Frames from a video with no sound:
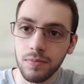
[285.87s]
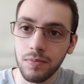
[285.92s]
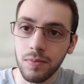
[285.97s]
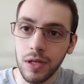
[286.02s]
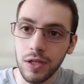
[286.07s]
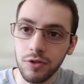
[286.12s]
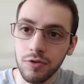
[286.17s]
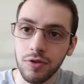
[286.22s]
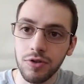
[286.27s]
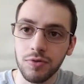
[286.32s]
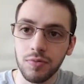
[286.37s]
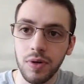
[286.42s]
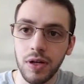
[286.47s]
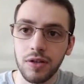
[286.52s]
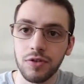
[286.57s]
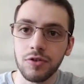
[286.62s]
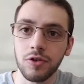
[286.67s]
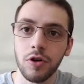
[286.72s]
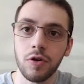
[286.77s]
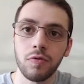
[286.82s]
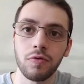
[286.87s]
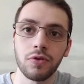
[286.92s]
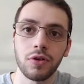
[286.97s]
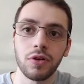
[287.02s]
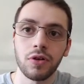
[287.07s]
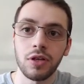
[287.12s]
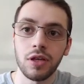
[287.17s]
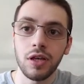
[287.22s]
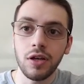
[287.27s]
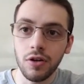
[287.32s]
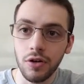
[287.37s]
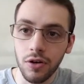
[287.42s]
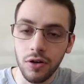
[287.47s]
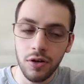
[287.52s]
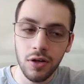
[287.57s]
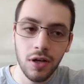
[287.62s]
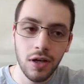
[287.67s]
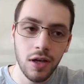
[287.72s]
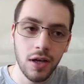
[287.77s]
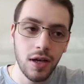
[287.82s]
interest rates over the year,
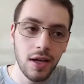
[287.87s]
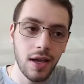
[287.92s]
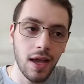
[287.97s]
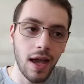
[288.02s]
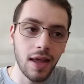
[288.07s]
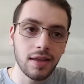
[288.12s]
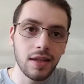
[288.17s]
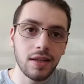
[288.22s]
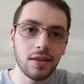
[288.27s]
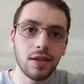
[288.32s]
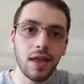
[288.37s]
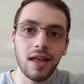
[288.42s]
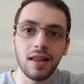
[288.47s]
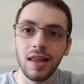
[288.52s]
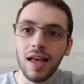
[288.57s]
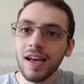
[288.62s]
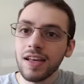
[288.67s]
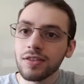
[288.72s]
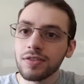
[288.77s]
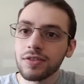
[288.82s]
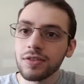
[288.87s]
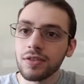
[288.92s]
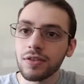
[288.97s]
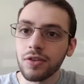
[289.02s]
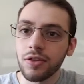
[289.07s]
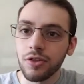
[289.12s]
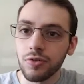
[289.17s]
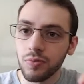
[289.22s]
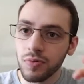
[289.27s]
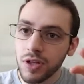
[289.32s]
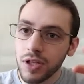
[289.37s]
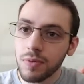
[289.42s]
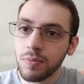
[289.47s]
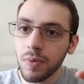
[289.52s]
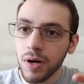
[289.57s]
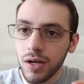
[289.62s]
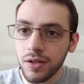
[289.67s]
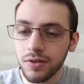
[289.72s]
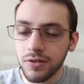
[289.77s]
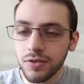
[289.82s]
and then that last 3
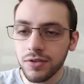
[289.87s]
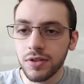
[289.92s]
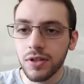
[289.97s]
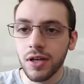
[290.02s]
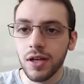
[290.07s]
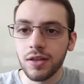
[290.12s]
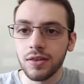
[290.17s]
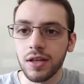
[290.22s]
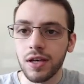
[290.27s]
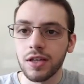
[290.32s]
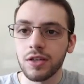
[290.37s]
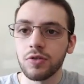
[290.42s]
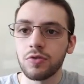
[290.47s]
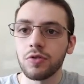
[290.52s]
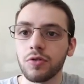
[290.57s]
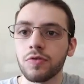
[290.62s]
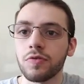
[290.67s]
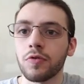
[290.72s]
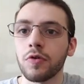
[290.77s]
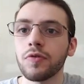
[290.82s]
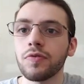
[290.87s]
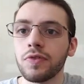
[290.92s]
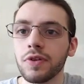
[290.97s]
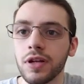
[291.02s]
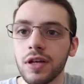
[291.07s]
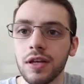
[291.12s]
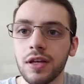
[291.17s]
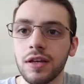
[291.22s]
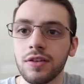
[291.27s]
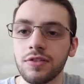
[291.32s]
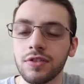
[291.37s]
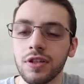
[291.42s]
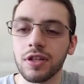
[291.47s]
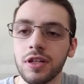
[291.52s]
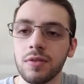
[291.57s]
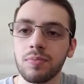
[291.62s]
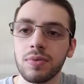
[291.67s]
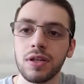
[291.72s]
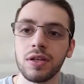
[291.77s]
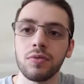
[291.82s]
months that you are forfeiting is going
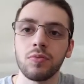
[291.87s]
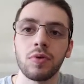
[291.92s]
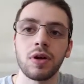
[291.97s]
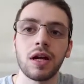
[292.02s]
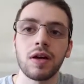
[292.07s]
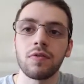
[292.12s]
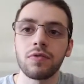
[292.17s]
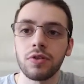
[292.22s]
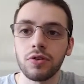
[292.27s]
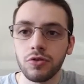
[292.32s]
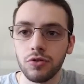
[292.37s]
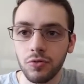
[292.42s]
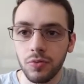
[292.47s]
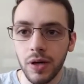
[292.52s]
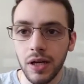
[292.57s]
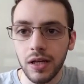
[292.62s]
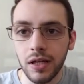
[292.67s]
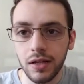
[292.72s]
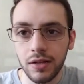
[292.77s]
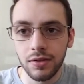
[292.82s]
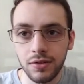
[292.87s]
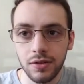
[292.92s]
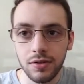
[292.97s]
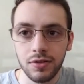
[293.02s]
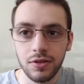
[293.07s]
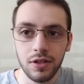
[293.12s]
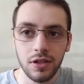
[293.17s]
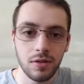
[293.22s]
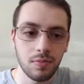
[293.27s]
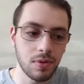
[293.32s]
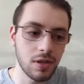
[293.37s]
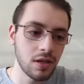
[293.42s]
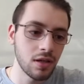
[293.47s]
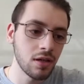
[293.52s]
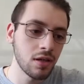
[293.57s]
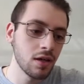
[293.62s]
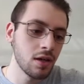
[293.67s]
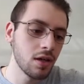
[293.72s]
to be whatever the new rate is. It's going to be